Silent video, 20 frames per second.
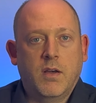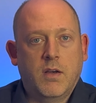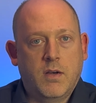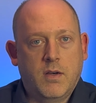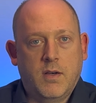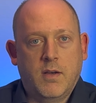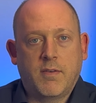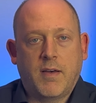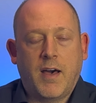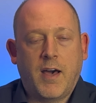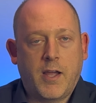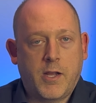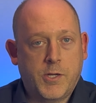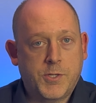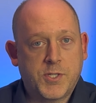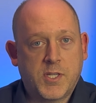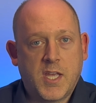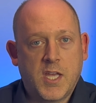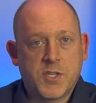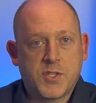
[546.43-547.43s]
of higher
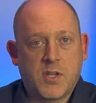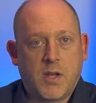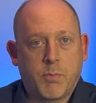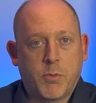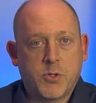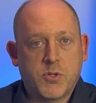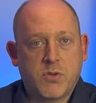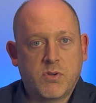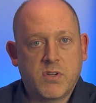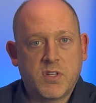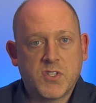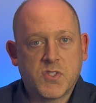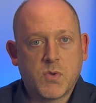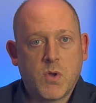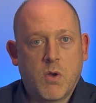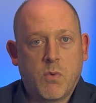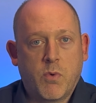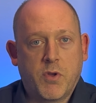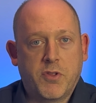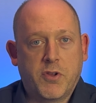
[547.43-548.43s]
education opportunities,
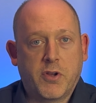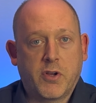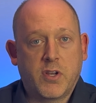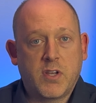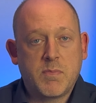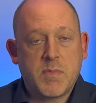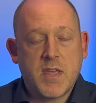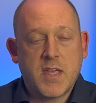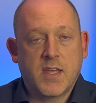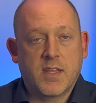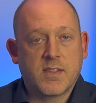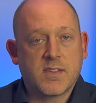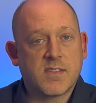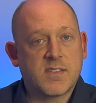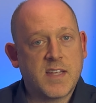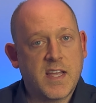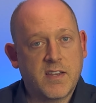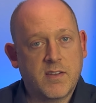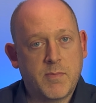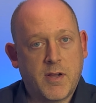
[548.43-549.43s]
whether you're going to be in the
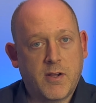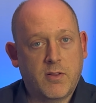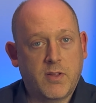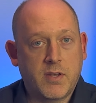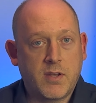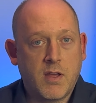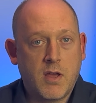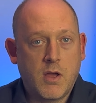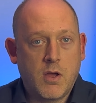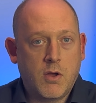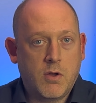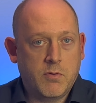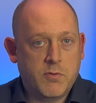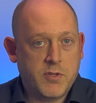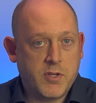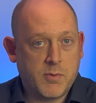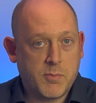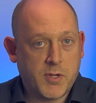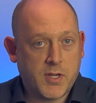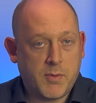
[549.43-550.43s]
state of Maryland,
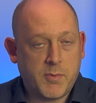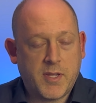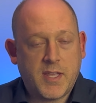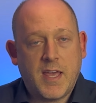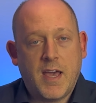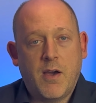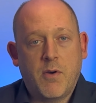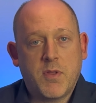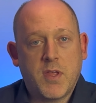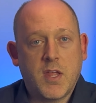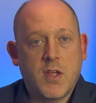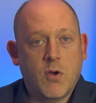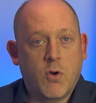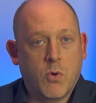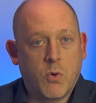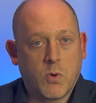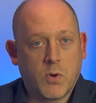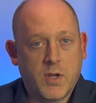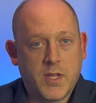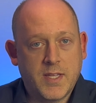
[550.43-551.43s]
near Montgomery County,
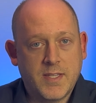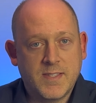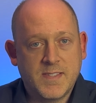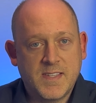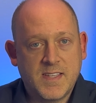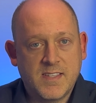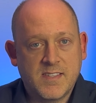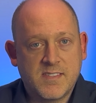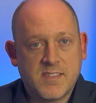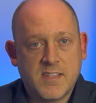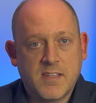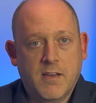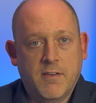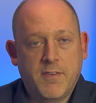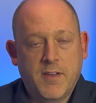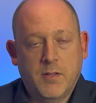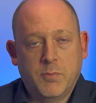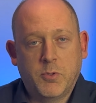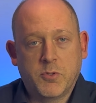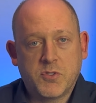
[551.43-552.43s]
or in D C
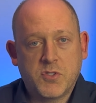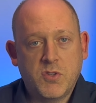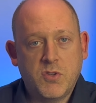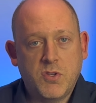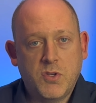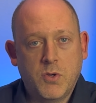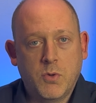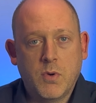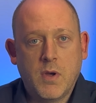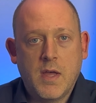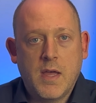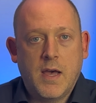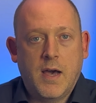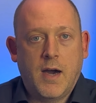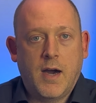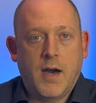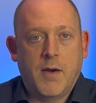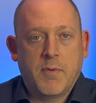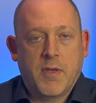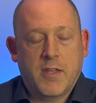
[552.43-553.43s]
available to you.
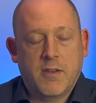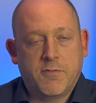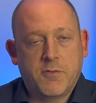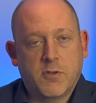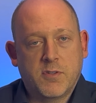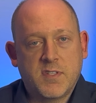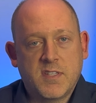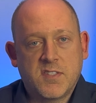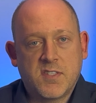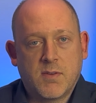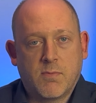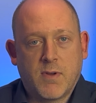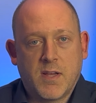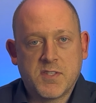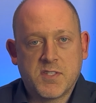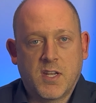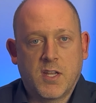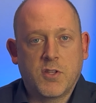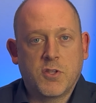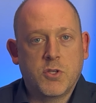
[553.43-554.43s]
Um, and if you're a D C
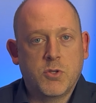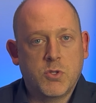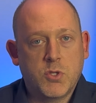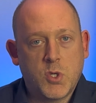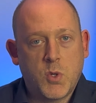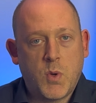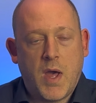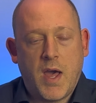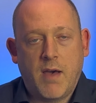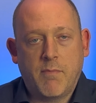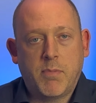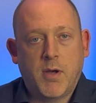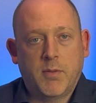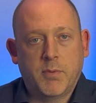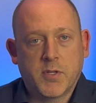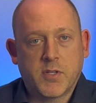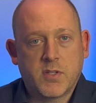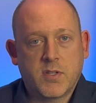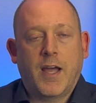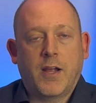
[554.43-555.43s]
resident, you do have
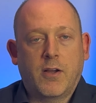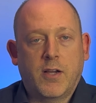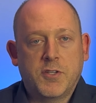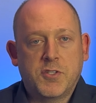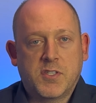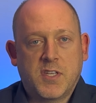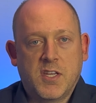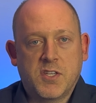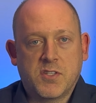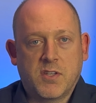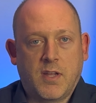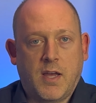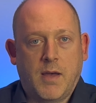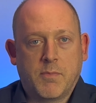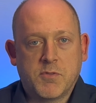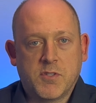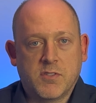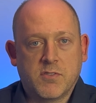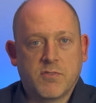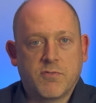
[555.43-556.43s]
public higher education
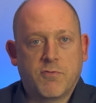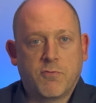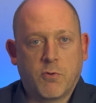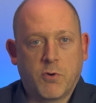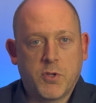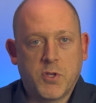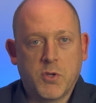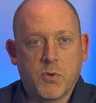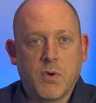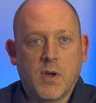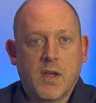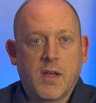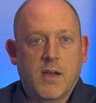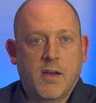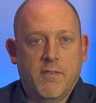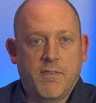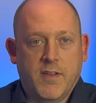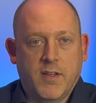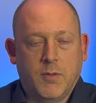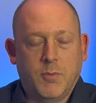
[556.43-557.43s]
options for you
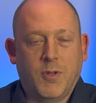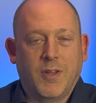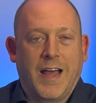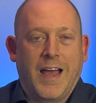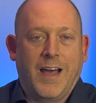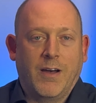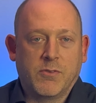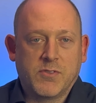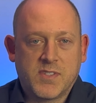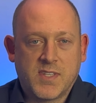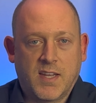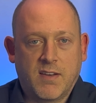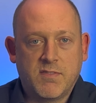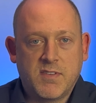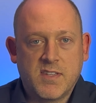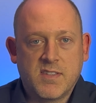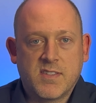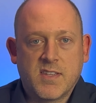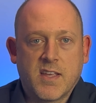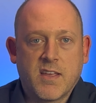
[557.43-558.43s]
available outside of D
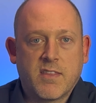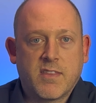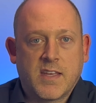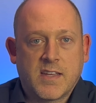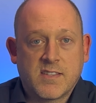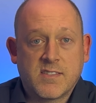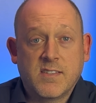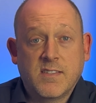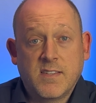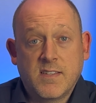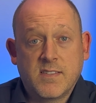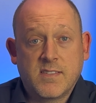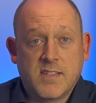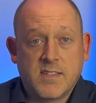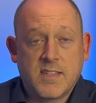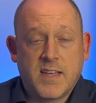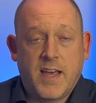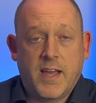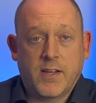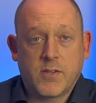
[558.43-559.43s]
C, thanks to D C
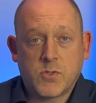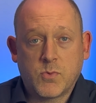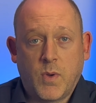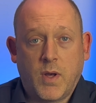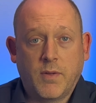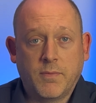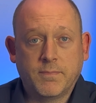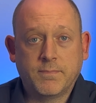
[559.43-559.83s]
TAG as well.